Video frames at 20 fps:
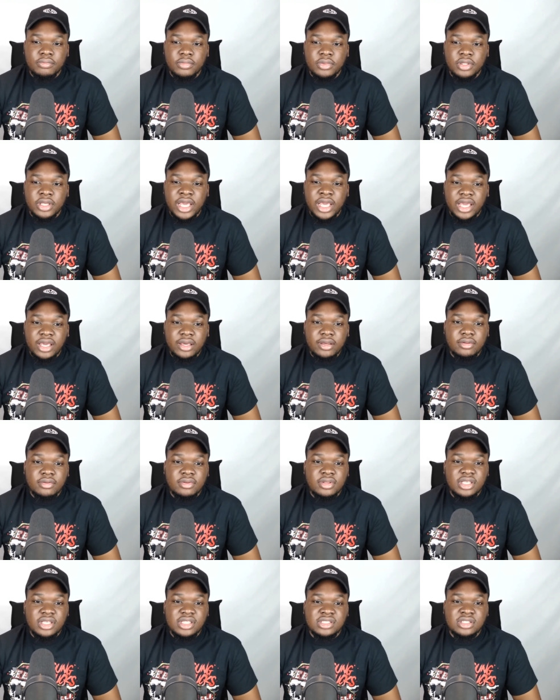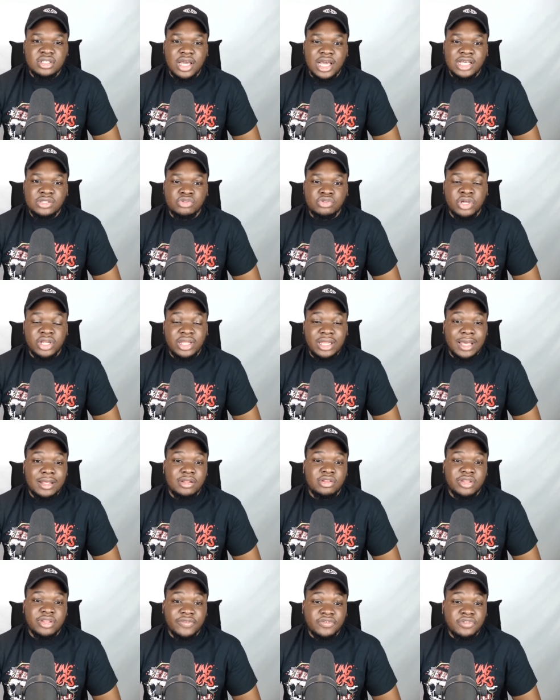hit. These guys were trying to get
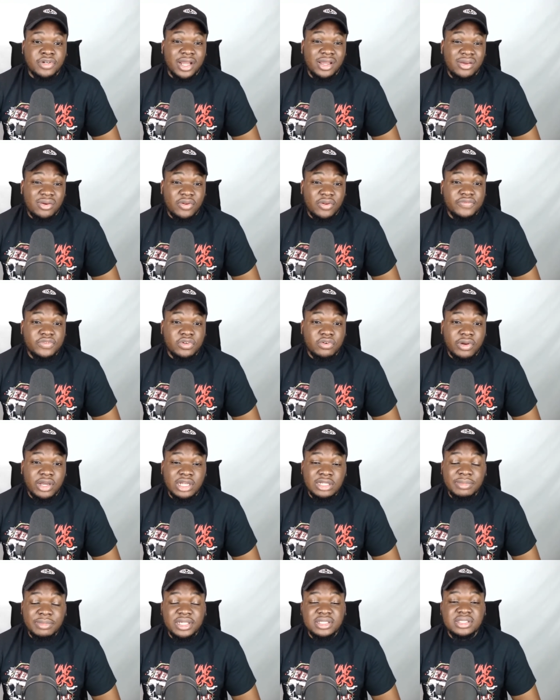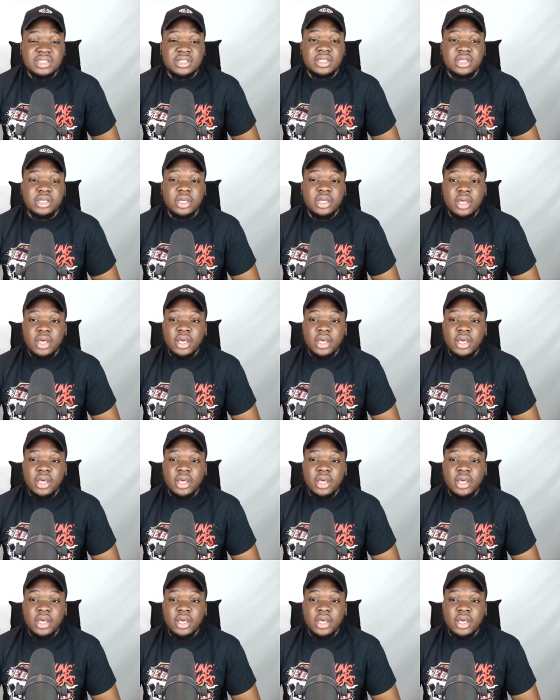Death Triangle off the ground, basically.